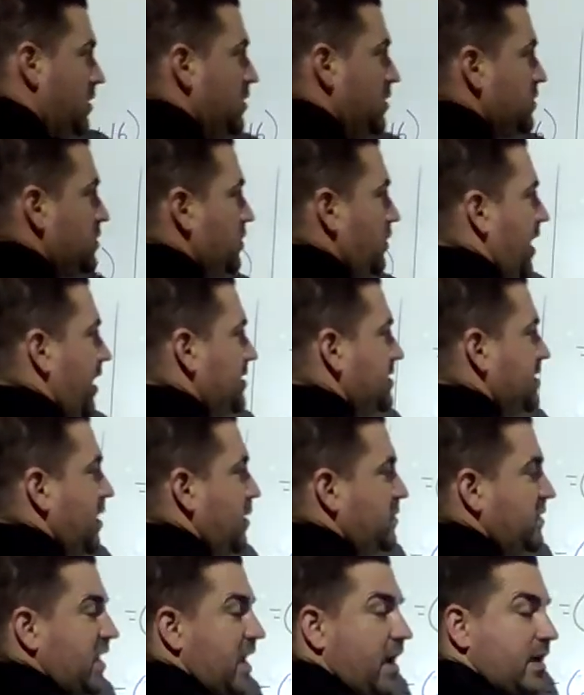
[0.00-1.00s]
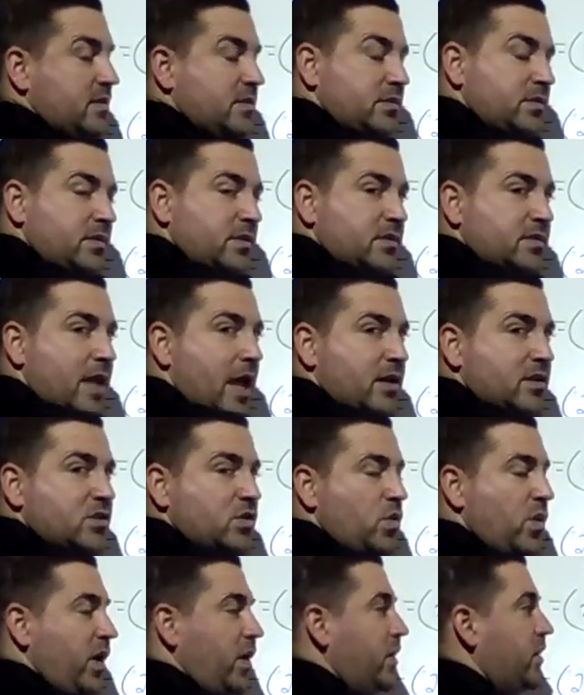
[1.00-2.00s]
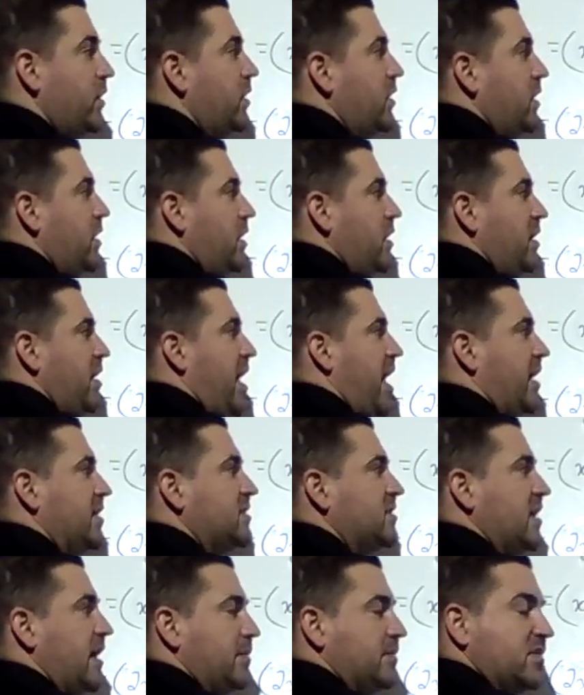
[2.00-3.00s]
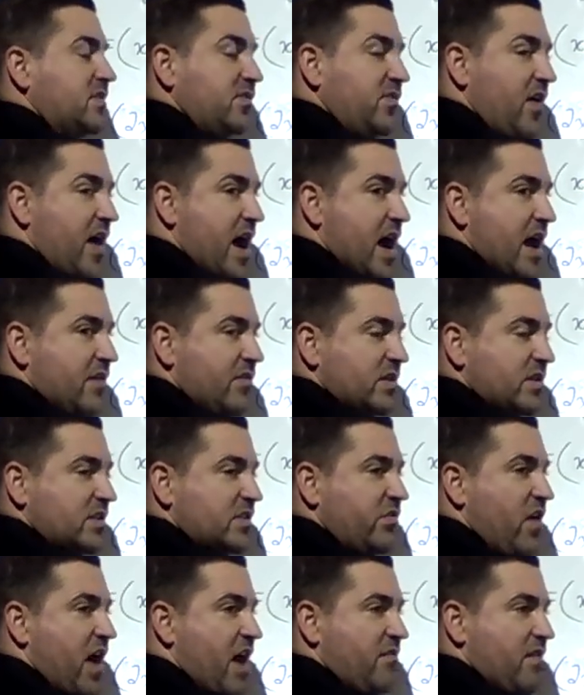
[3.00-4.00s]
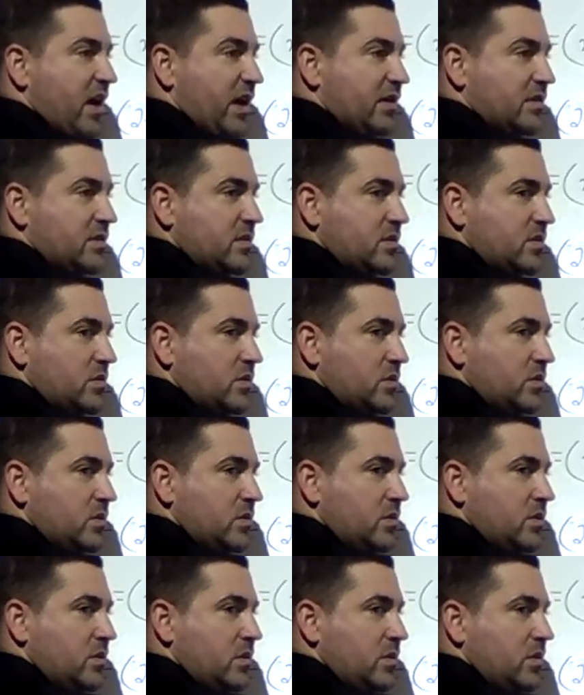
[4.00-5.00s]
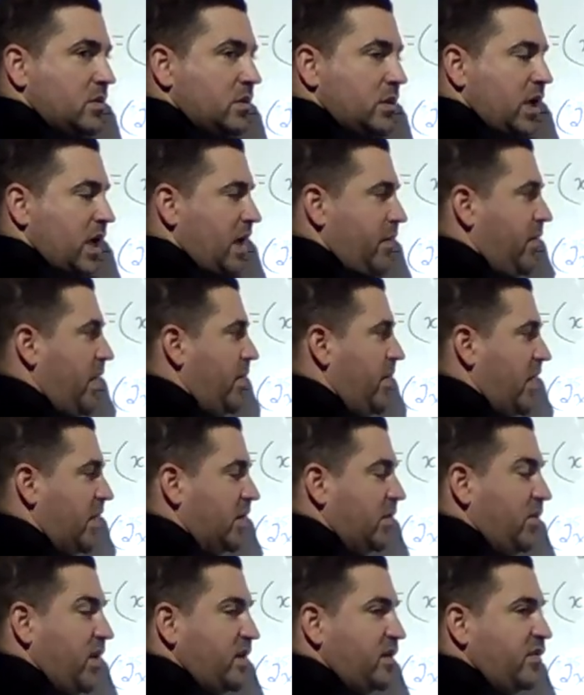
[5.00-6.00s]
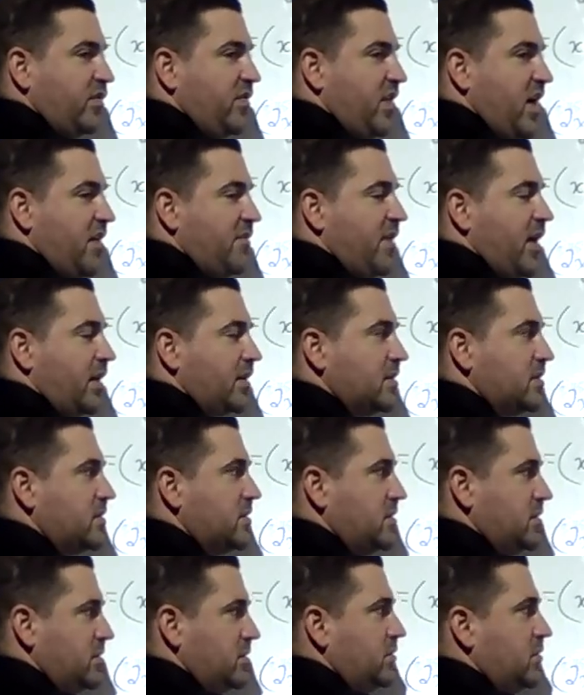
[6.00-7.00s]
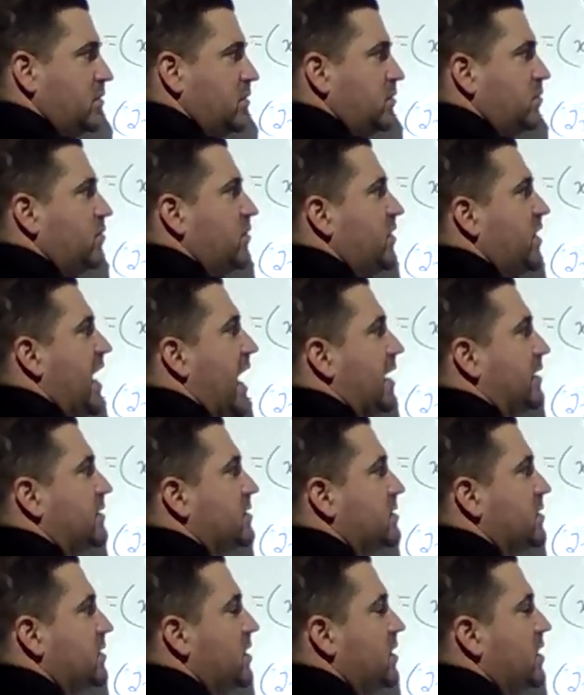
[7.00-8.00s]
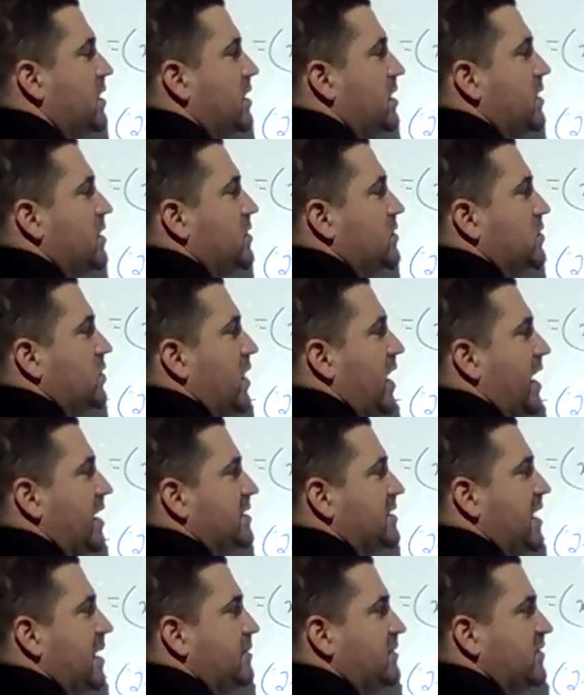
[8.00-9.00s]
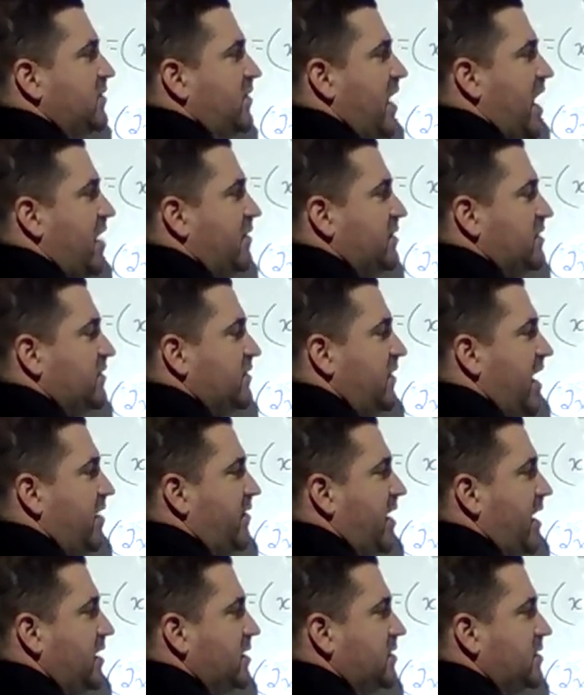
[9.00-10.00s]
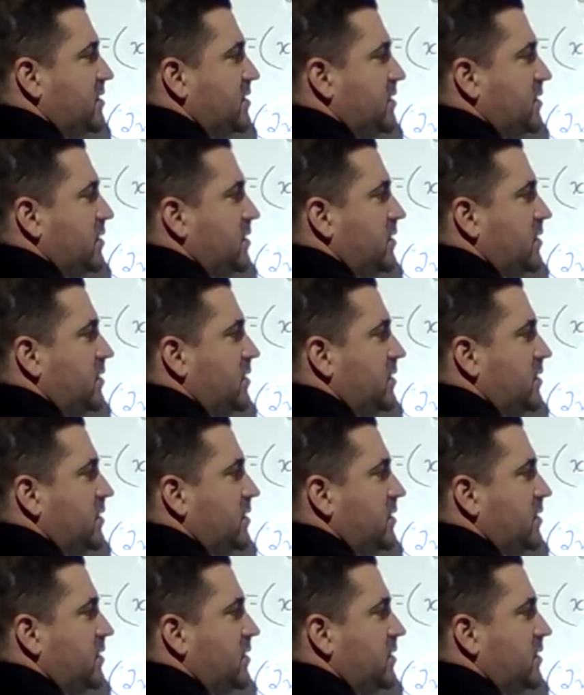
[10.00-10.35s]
So x times x is x squared. X times 5 is 5x. Okay, but I'm not going to write the 5x yet. So x times 5 is 5x.